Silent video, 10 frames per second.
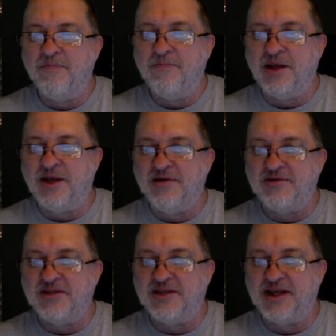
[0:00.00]
because
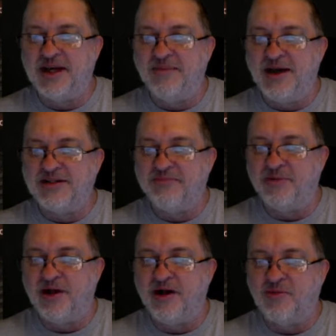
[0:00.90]
this game has it
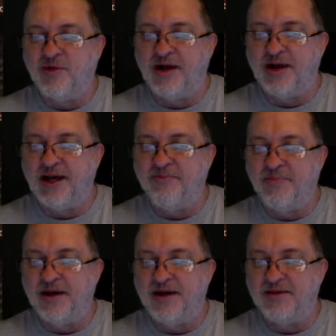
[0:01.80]
blocked the way I got
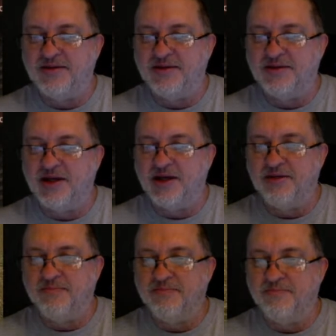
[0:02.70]
my setup.
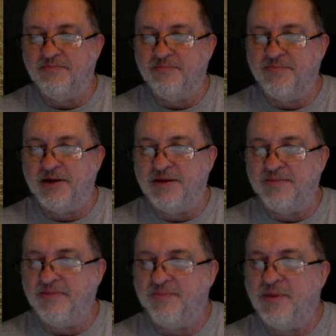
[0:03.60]
But
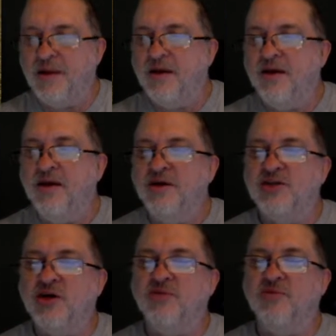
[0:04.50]

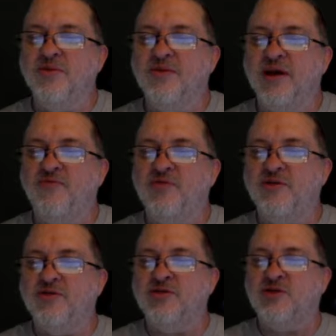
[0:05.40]
so if
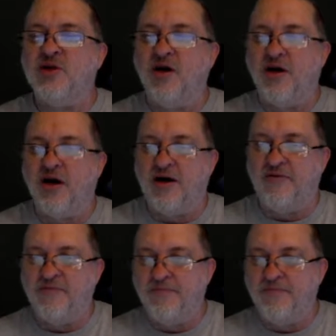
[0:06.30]
you start off,